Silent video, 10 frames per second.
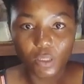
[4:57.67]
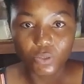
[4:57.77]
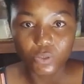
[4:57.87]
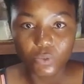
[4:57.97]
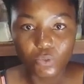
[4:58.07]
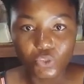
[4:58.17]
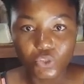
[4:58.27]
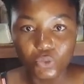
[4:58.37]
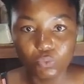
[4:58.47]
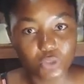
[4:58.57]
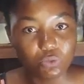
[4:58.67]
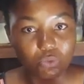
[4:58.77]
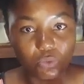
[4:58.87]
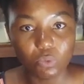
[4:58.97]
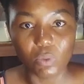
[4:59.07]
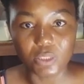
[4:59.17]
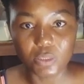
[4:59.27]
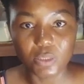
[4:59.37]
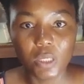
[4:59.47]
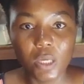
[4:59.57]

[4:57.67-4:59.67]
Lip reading: solution we do not want.